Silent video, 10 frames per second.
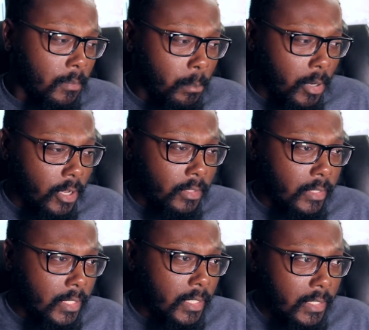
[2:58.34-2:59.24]
But,
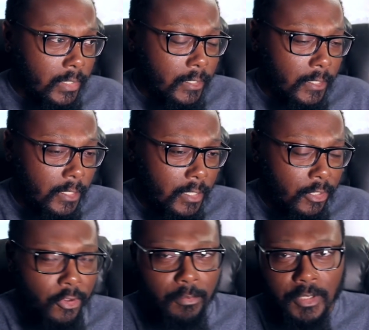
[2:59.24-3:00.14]

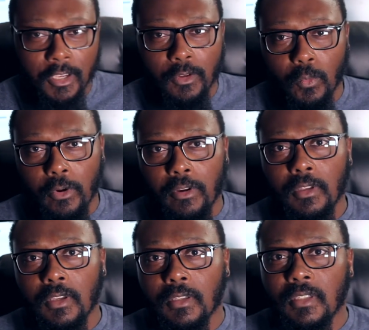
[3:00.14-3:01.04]
you know, I'm just kind of worried,
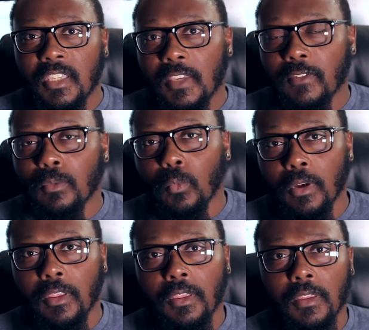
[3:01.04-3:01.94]
because even
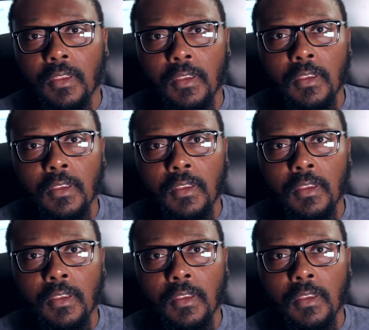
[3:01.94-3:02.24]
with